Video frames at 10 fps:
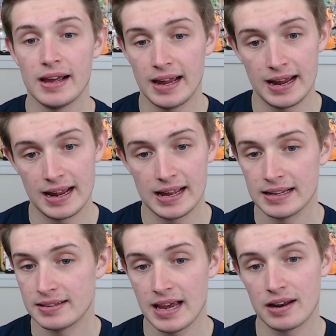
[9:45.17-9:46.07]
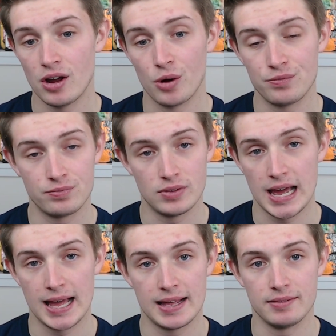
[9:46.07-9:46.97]
And yeah, no,
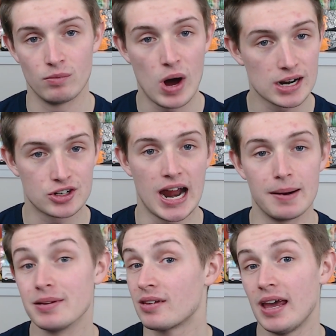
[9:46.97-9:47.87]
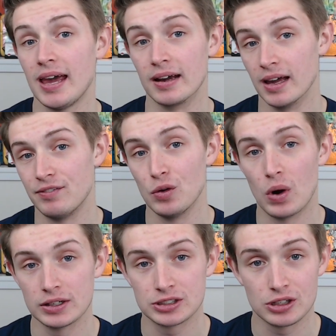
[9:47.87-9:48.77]
watch time is king if you
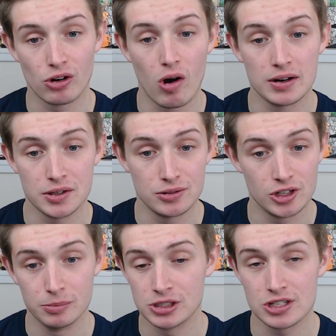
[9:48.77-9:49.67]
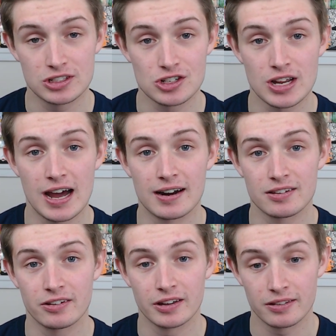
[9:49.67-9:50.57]
want to grow on YouTube, which is just
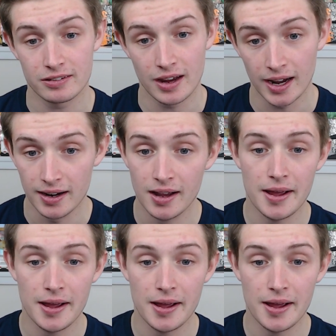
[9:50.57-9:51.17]
honestly insane.